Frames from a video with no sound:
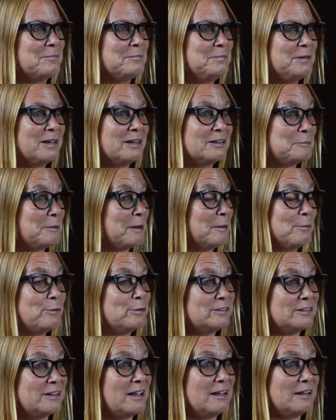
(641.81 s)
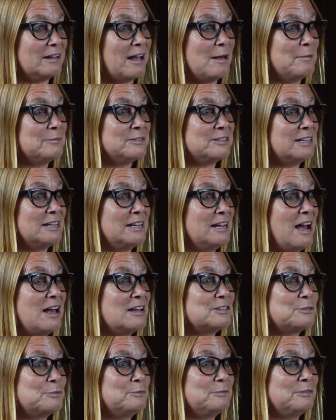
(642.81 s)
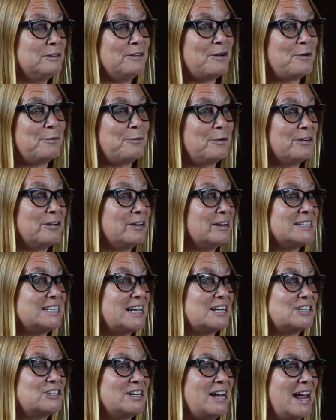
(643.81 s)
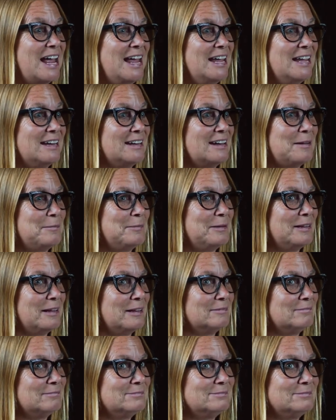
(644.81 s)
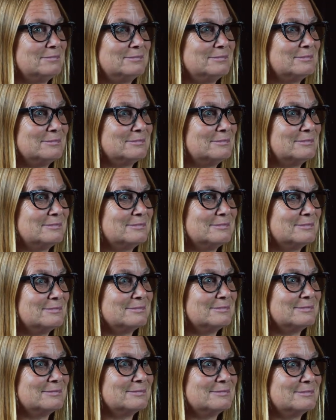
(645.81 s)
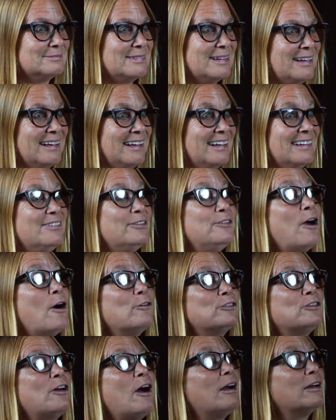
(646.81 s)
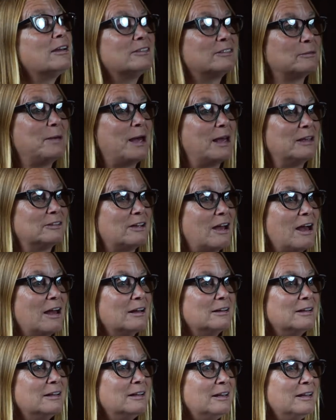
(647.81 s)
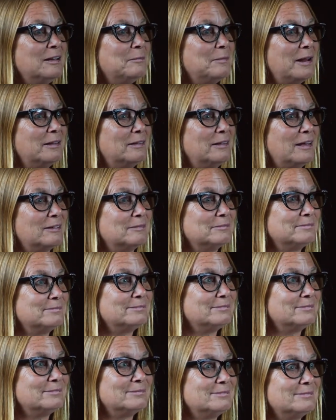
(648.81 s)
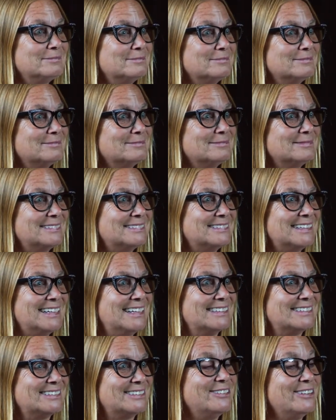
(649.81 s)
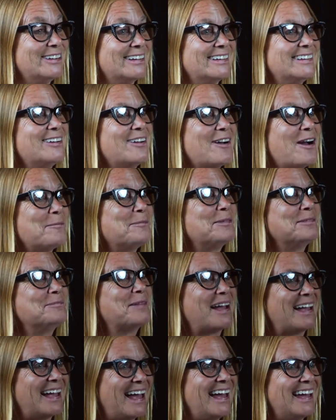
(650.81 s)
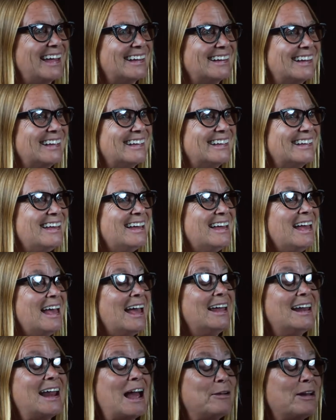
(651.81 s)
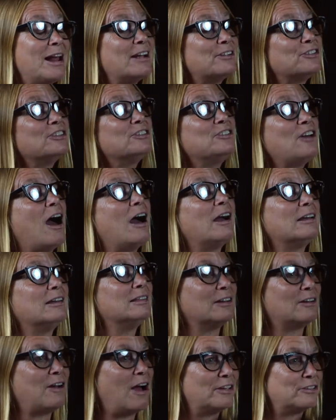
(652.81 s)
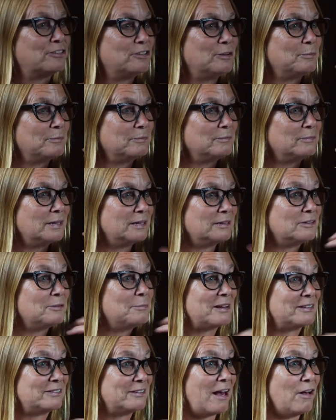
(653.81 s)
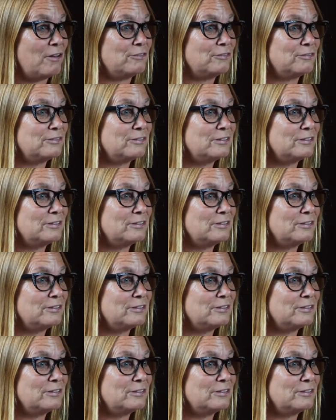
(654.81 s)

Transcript: because people would say, come see us, you know, we're in Section 8. And I'd be like, and you don't talk as a mascot. But I'd like, can't do it. You know, I'm in my head, like, and I would actually talk in the costume to myself.